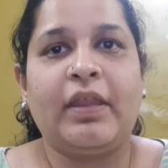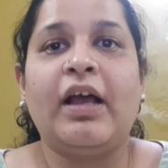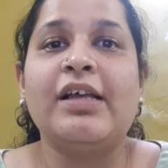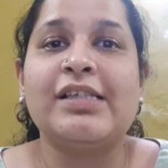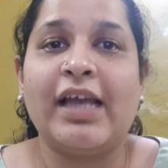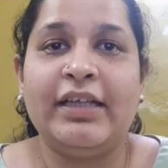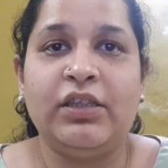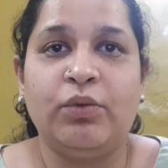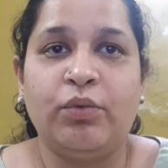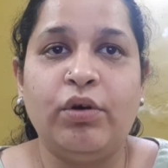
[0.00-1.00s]
Assign
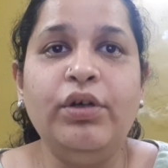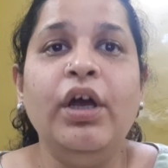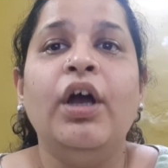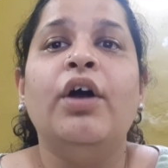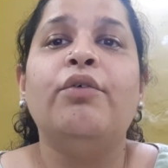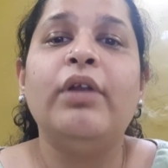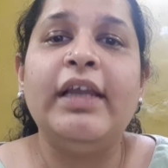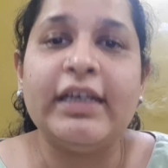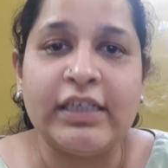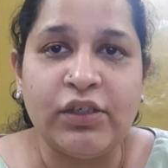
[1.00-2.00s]
the word
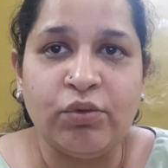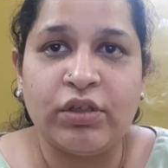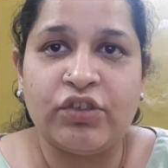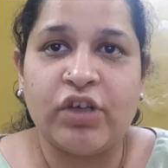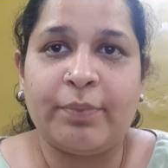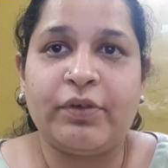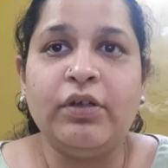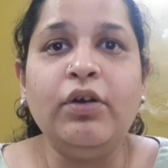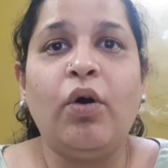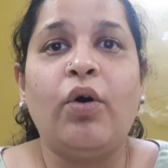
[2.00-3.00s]
related to the
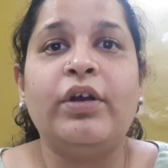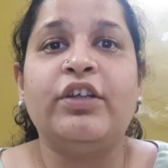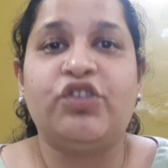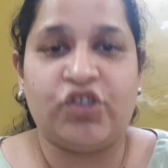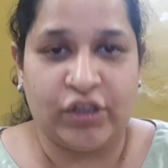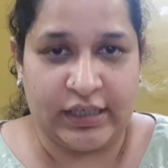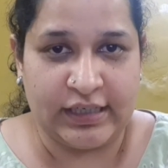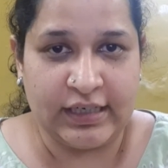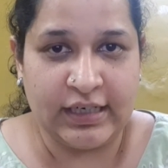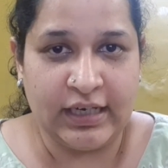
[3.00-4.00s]
chapter on a
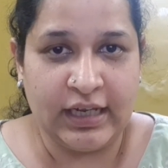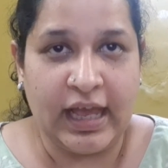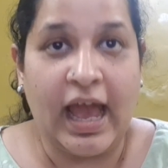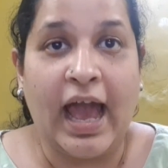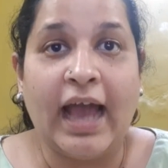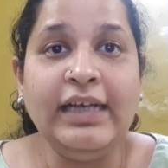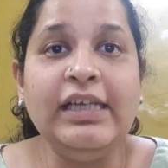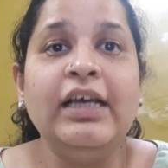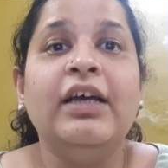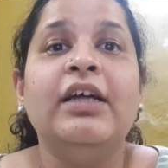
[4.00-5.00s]
chit and
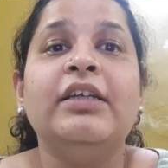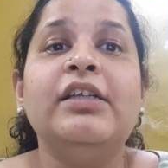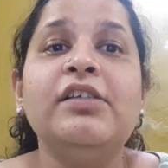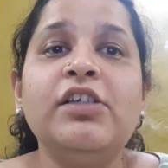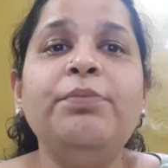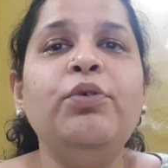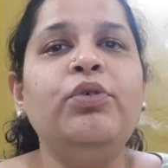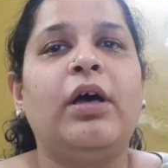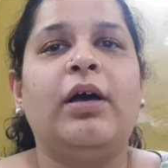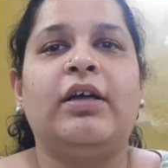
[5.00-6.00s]

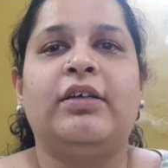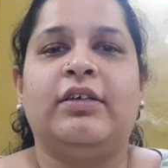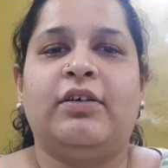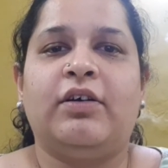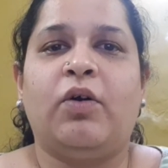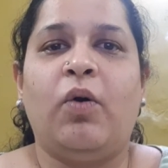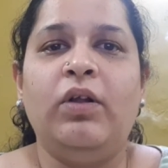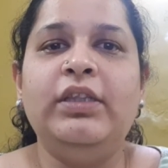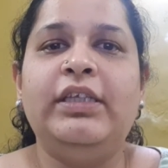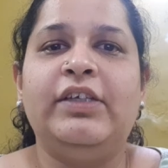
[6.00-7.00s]
distribute
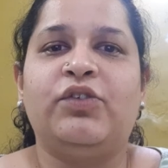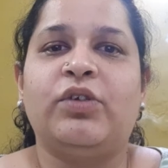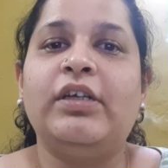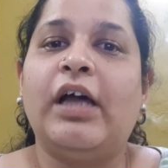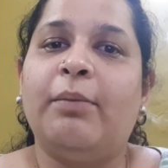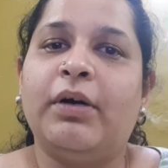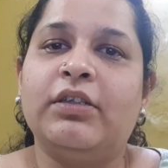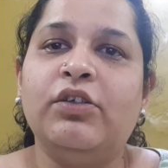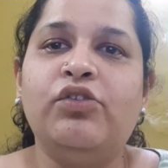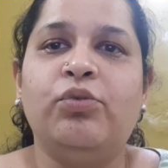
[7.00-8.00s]
all these chit among
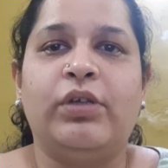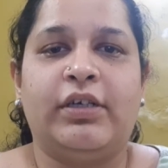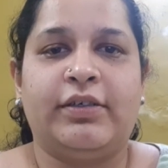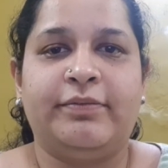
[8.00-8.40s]
the student.